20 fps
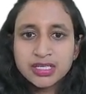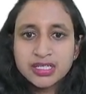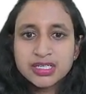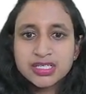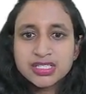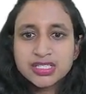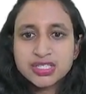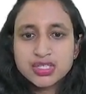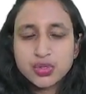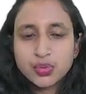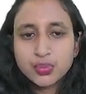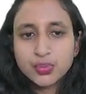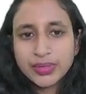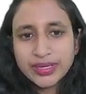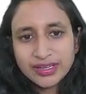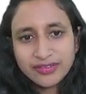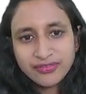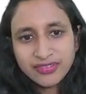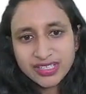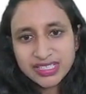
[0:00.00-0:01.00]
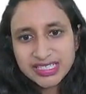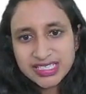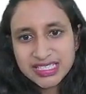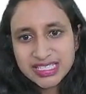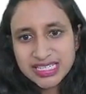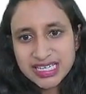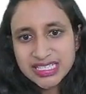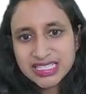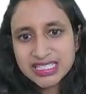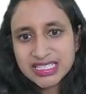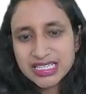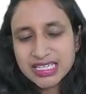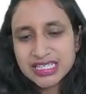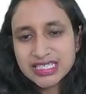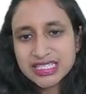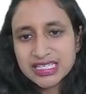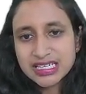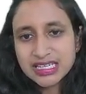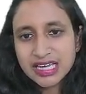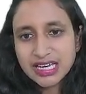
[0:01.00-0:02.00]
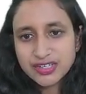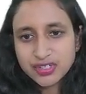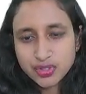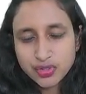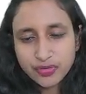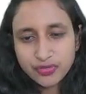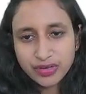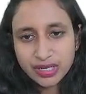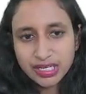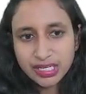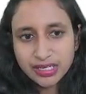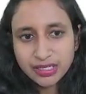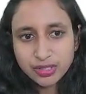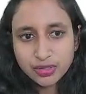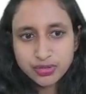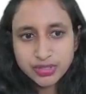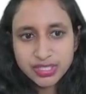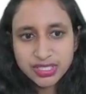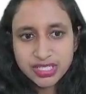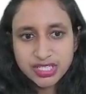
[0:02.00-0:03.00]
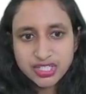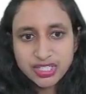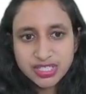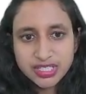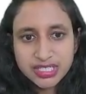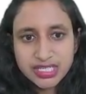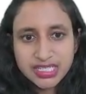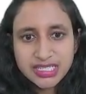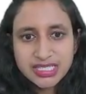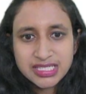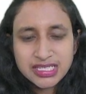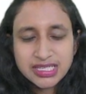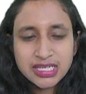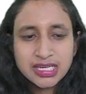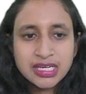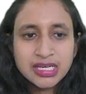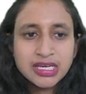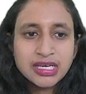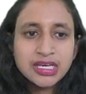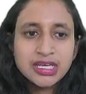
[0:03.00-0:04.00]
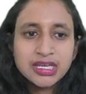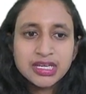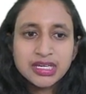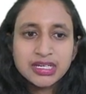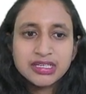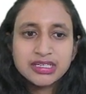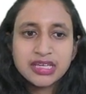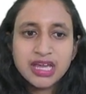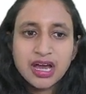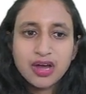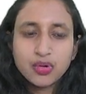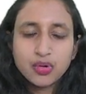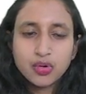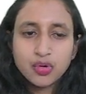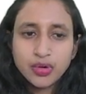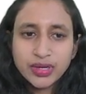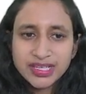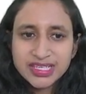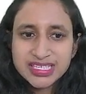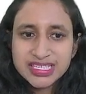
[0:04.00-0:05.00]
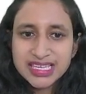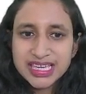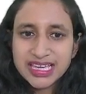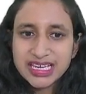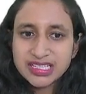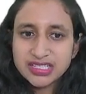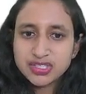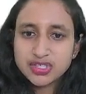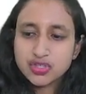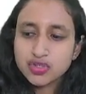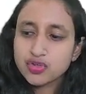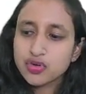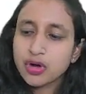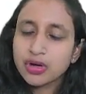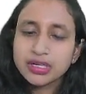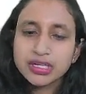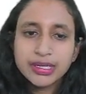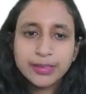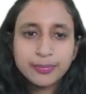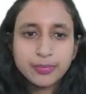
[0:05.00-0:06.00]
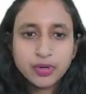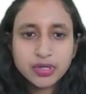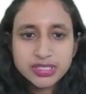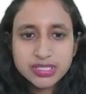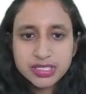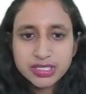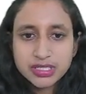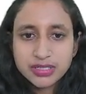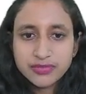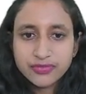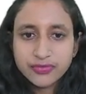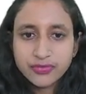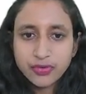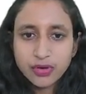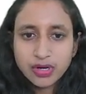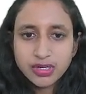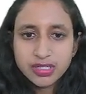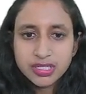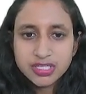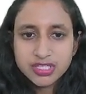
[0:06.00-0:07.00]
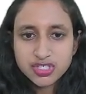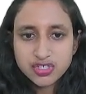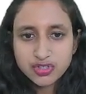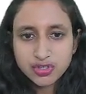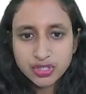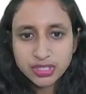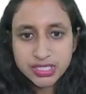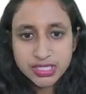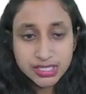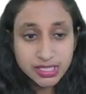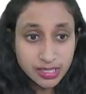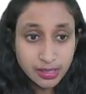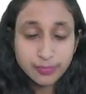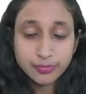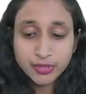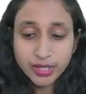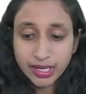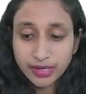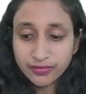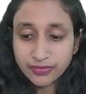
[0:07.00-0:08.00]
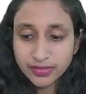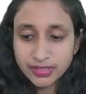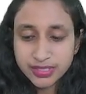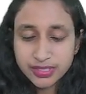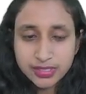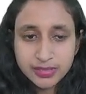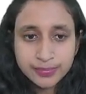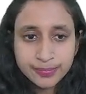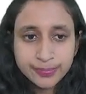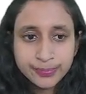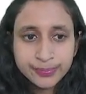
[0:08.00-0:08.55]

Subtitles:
So wheel Felix test is an heterophile agglutination test. Now OXK is strongly positive for scrub typhus.